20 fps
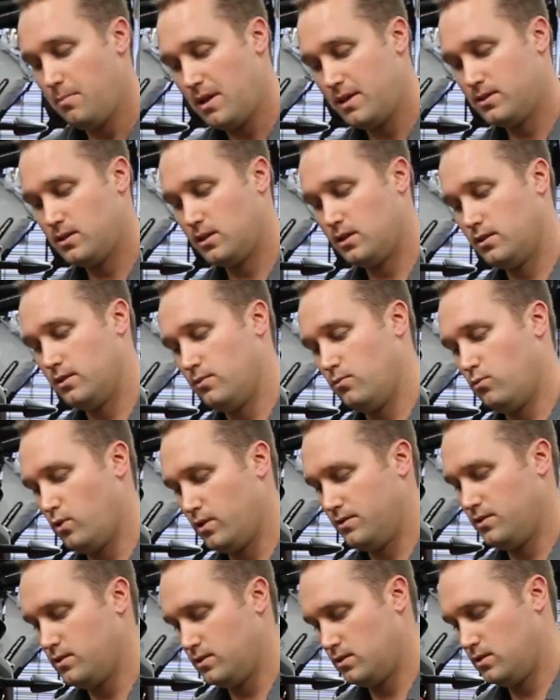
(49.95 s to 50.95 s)
Basically,
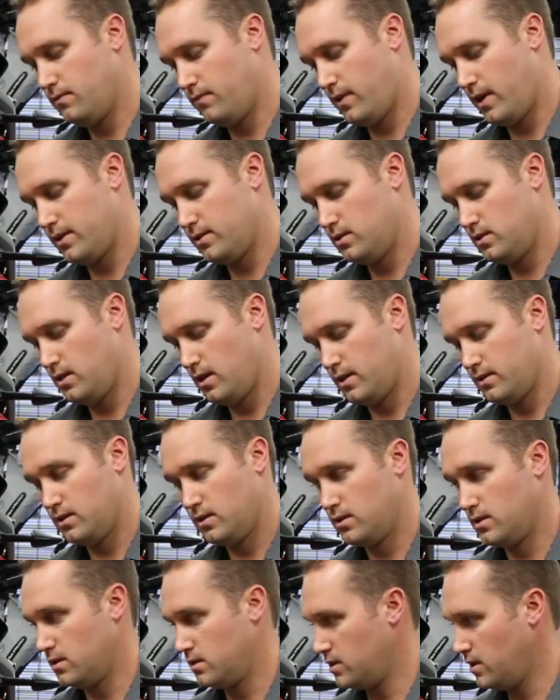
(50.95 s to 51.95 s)
what this device does
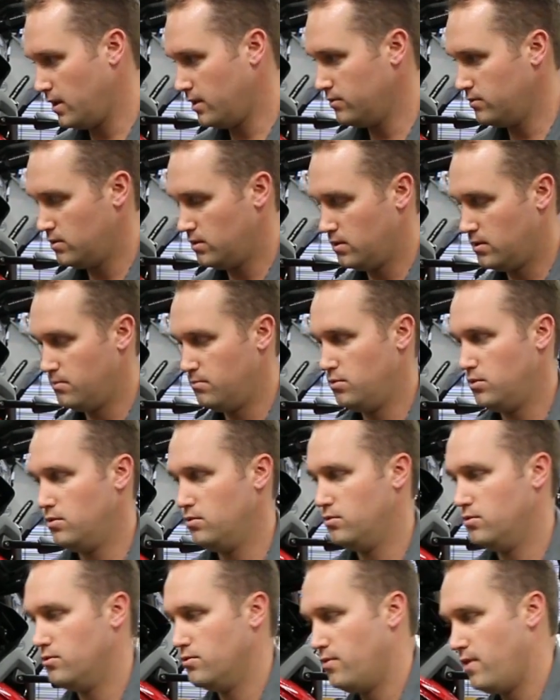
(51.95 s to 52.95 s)
is it tells the
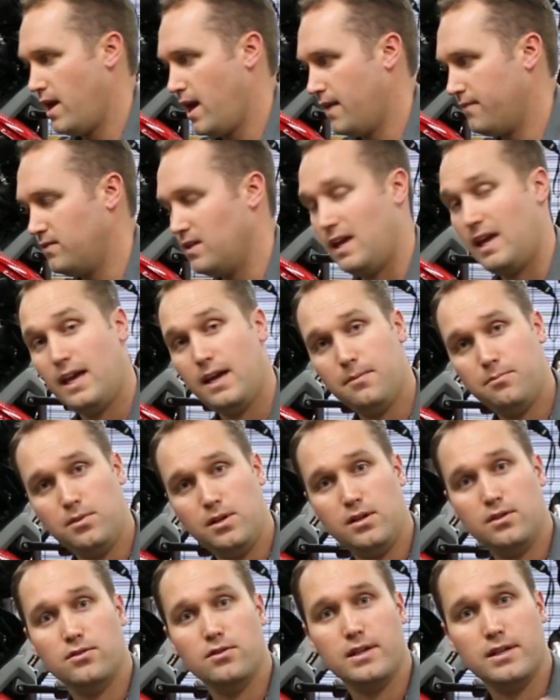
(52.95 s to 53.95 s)
computer that the
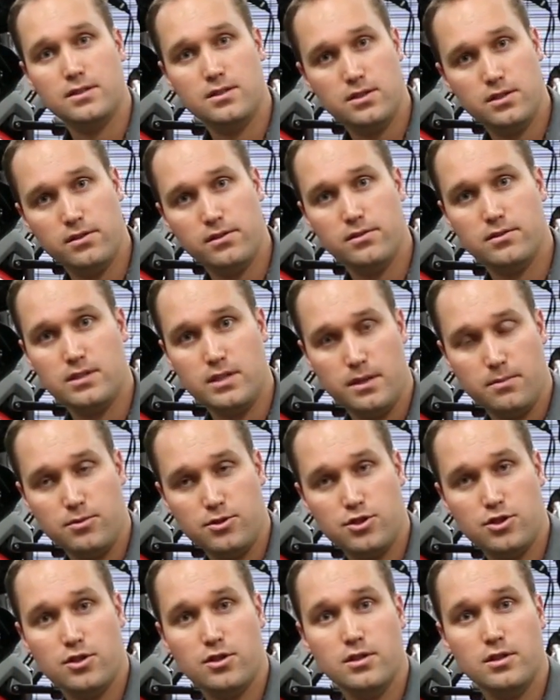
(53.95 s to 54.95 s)
ambient or exterior
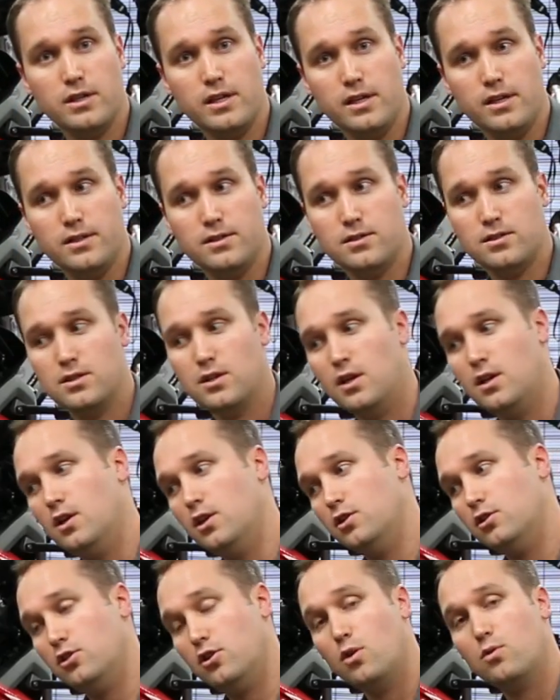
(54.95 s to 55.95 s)
temperature is
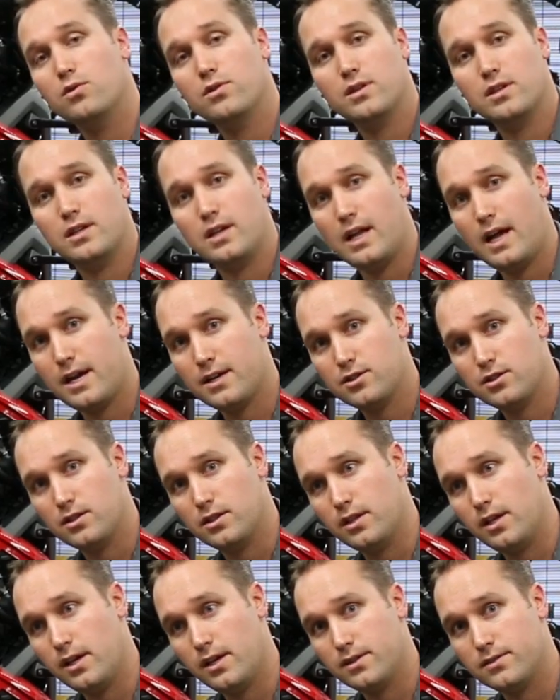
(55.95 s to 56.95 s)
lower than it
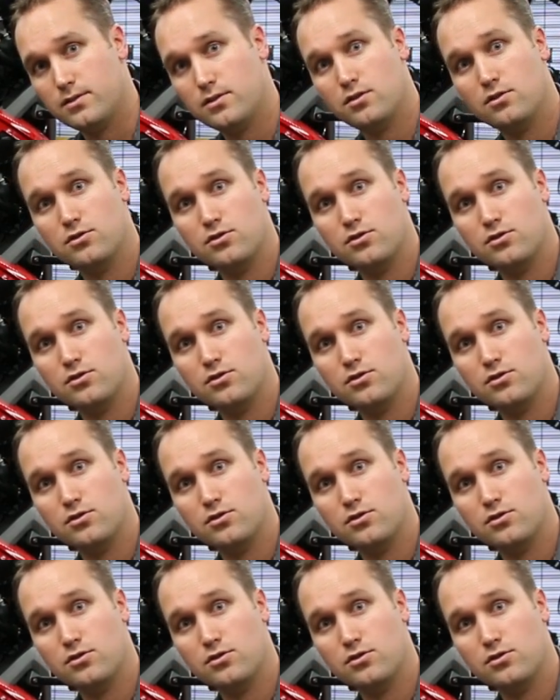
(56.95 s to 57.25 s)
actually is.